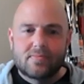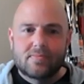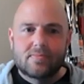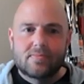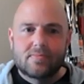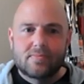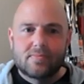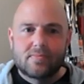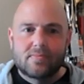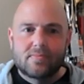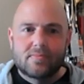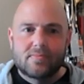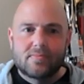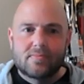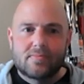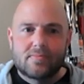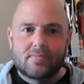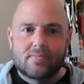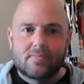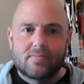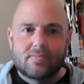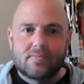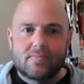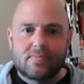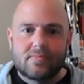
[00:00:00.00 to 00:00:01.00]

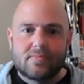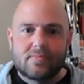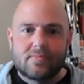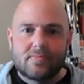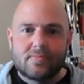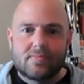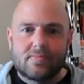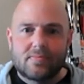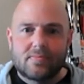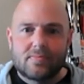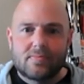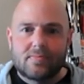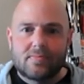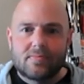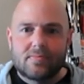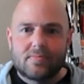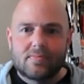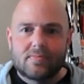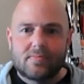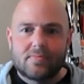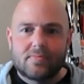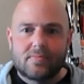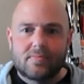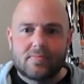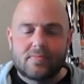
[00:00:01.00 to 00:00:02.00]

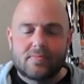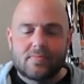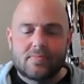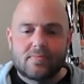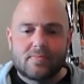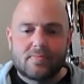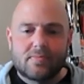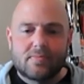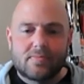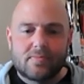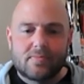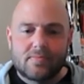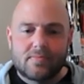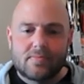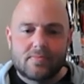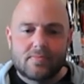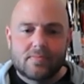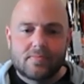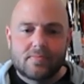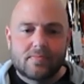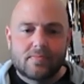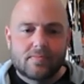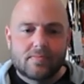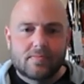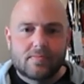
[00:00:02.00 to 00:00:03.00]

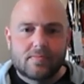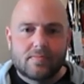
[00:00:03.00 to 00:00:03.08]
(not speaking)